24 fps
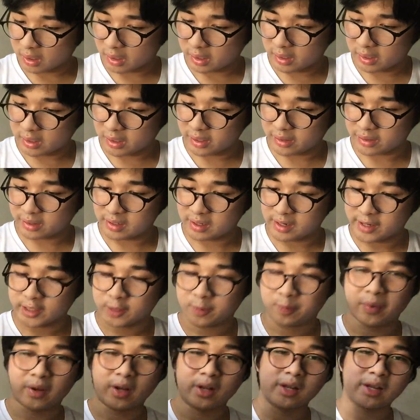Another Les
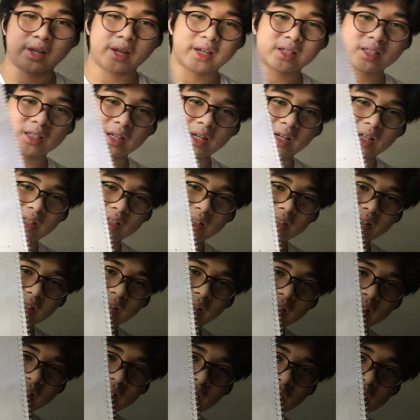Paul SL
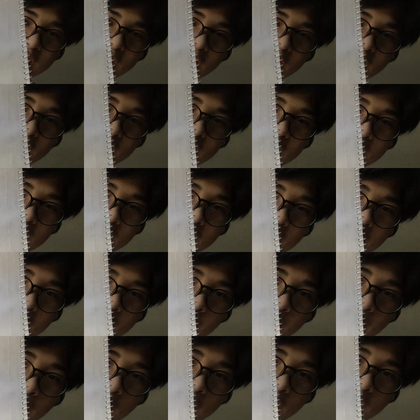HSS because I was
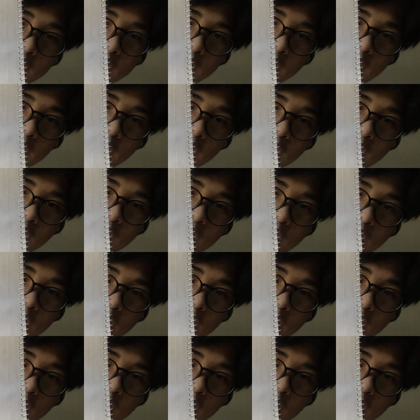bored as heck.